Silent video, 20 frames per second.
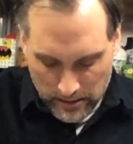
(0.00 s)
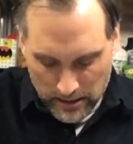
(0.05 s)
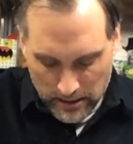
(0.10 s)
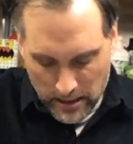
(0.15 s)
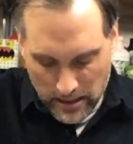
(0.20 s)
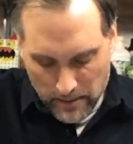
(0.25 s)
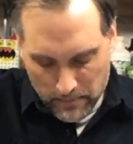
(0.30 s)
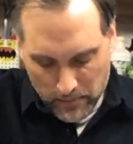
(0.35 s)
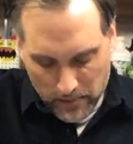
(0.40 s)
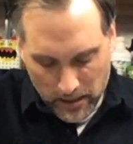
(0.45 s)

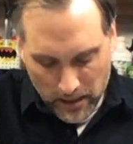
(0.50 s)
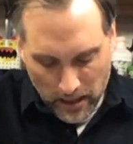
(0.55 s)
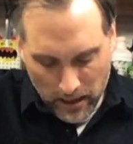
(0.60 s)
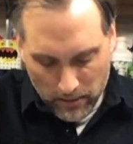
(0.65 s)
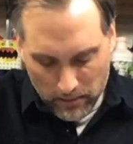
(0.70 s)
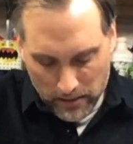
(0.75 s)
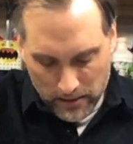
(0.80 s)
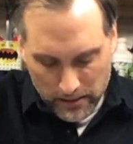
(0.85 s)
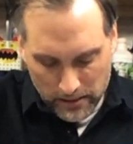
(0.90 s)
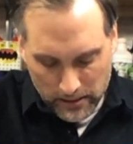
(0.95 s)
Keep
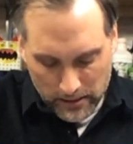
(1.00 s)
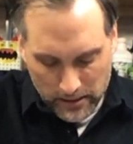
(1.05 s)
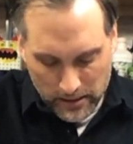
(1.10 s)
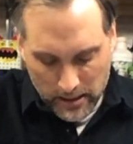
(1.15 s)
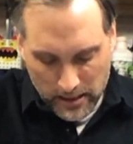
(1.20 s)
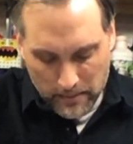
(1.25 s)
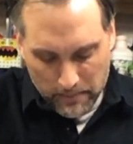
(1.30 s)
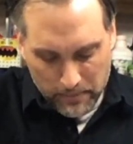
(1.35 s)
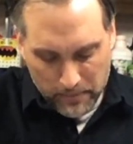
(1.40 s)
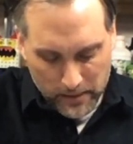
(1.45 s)
going,
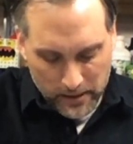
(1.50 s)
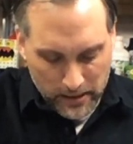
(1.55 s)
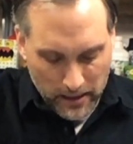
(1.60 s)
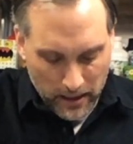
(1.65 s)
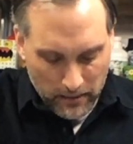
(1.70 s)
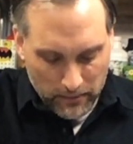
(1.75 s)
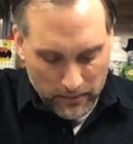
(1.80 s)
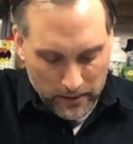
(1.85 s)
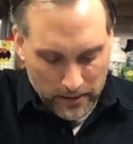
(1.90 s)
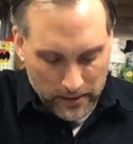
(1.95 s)
keep
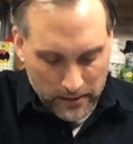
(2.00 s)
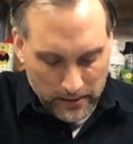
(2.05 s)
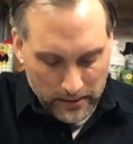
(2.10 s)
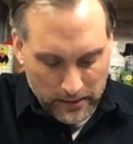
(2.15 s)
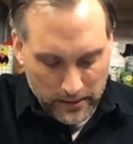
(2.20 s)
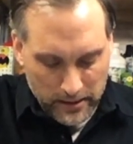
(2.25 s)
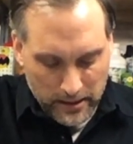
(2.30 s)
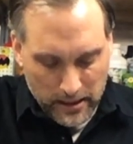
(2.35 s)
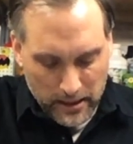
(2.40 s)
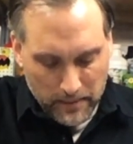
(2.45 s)
going,
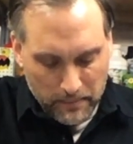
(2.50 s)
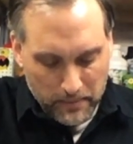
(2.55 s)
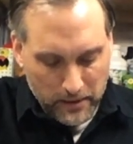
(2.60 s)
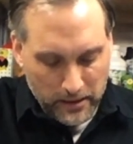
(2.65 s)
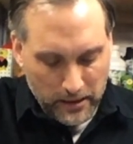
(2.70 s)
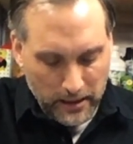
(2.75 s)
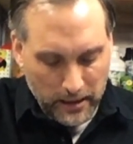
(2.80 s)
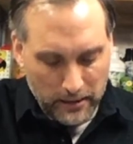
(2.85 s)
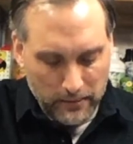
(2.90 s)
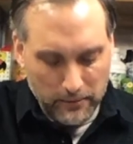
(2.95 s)
keep
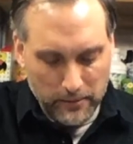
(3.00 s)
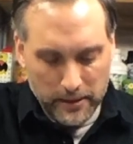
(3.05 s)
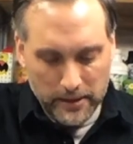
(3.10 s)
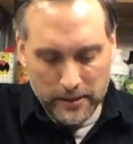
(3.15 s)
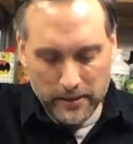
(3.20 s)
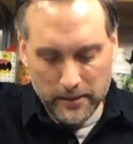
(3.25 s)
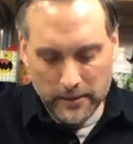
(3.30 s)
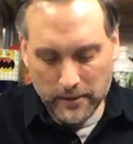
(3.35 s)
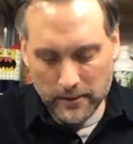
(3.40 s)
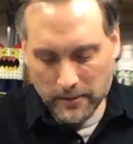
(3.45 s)

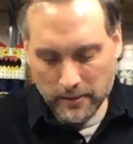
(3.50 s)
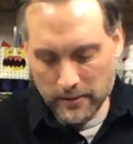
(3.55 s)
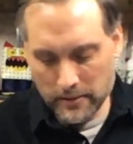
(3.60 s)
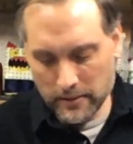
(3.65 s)
going.